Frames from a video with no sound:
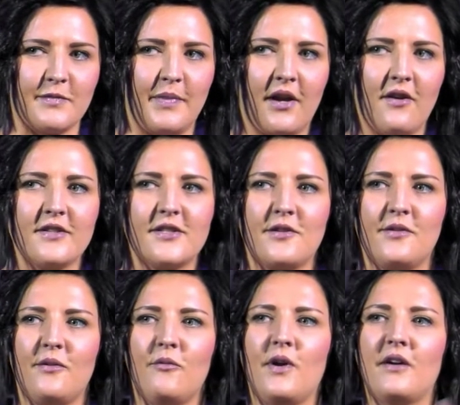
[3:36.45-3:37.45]
but also
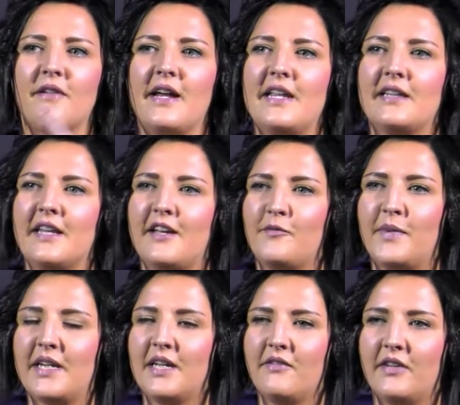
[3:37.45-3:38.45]
what rating they have
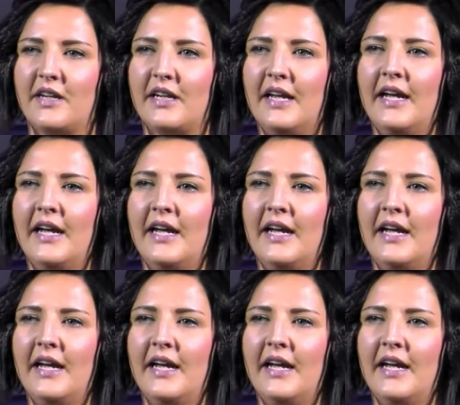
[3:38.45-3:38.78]
been given.